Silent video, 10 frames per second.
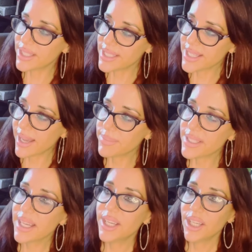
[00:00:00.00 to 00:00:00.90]

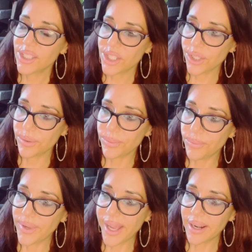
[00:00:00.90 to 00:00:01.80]
steps to
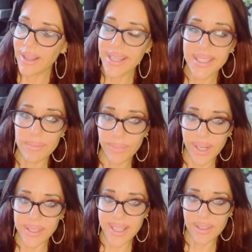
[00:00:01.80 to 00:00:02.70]
analyze and
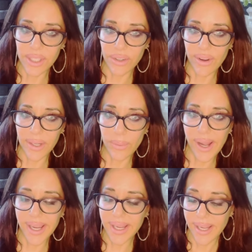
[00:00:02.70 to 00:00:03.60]
break it down the correct way,